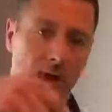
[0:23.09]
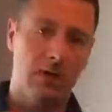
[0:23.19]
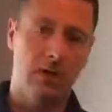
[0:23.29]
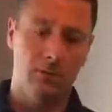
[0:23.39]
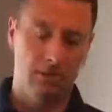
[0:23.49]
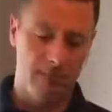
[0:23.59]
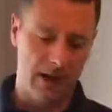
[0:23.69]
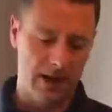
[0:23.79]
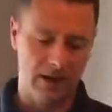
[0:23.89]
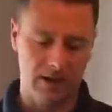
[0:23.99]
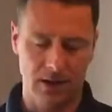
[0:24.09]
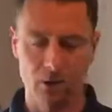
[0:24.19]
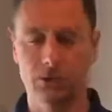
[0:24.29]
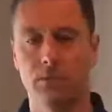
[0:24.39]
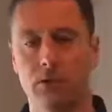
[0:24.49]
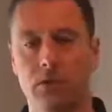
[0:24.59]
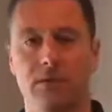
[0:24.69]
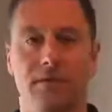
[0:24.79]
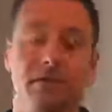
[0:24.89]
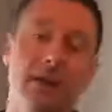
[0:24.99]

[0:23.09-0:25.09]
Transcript: and coming back, and ultimately if